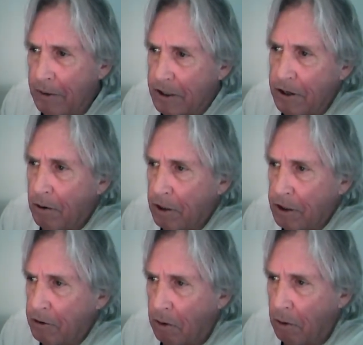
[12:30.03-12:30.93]
there's no
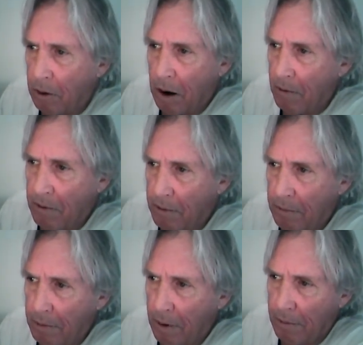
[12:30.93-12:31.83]
control over,
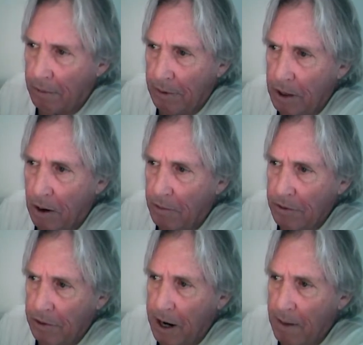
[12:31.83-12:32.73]

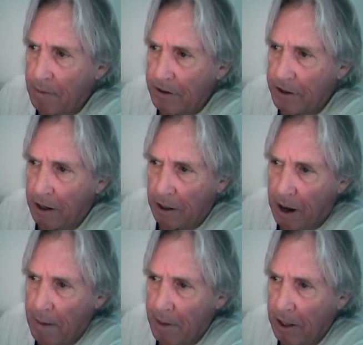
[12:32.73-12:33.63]
you can't
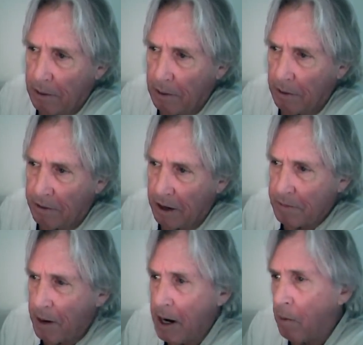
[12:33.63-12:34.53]
predict how many little
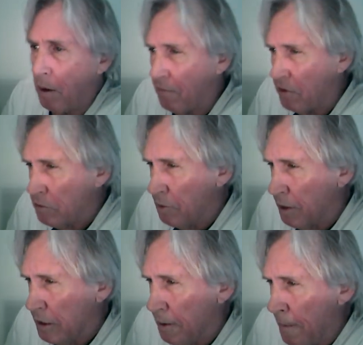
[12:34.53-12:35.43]
things. But anyway, the first
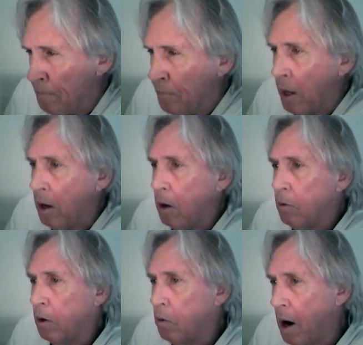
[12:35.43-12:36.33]
one is
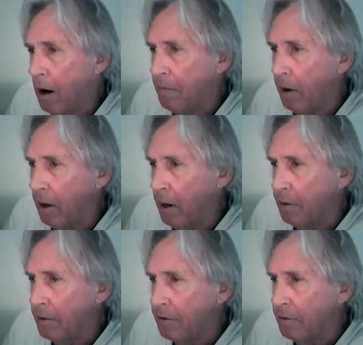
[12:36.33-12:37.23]
require the
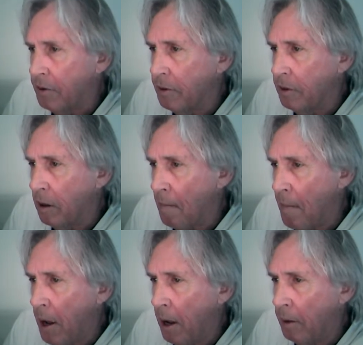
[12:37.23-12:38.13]
industry to
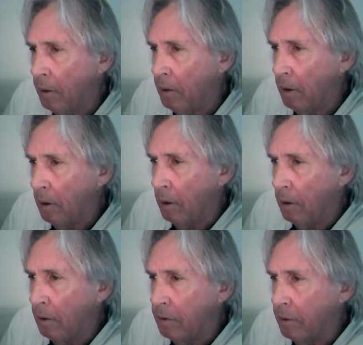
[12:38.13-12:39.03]
commit
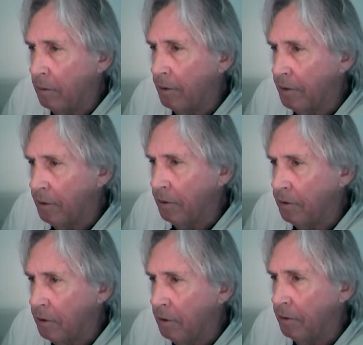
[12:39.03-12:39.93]
to
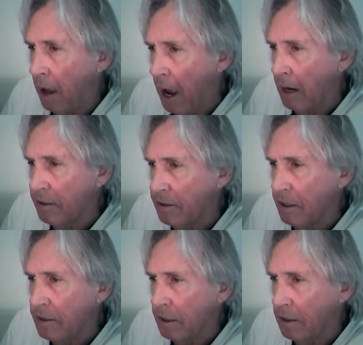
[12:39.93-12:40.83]
reduce youth
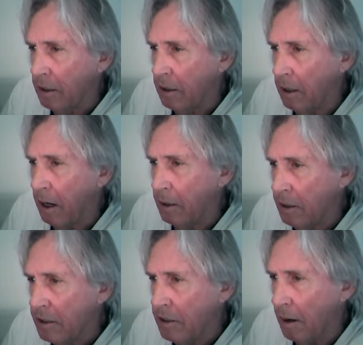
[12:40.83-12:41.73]
access and
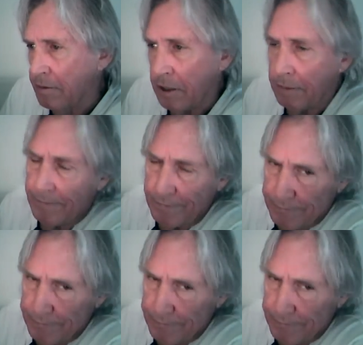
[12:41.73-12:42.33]
consumption.